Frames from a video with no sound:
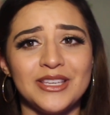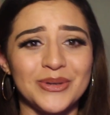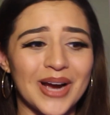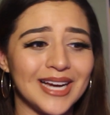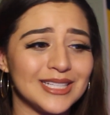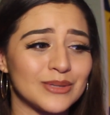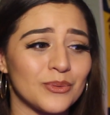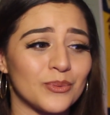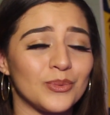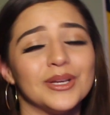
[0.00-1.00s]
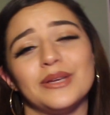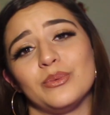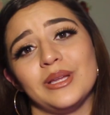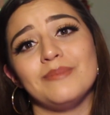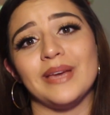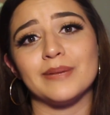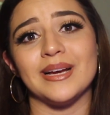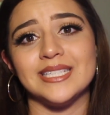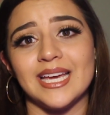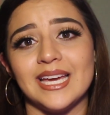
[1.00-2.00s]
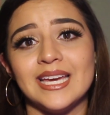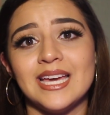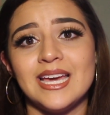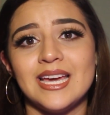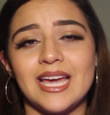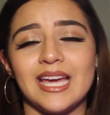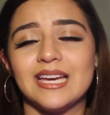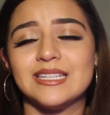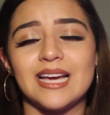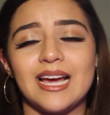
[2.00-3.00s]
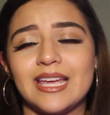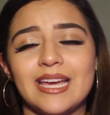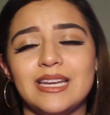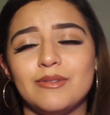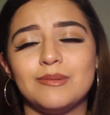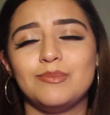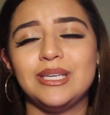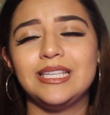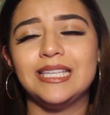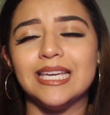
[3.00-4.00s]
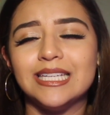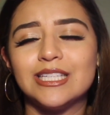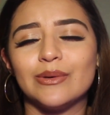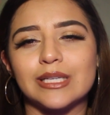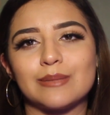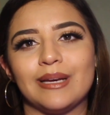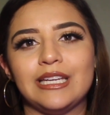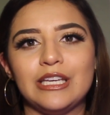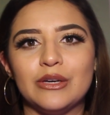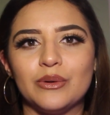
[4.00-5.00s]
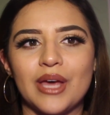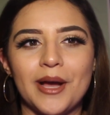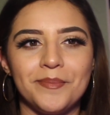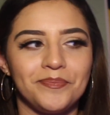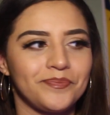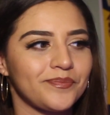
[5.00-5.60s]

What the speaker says: You guys really make my day, and I can't even begin to explain to you that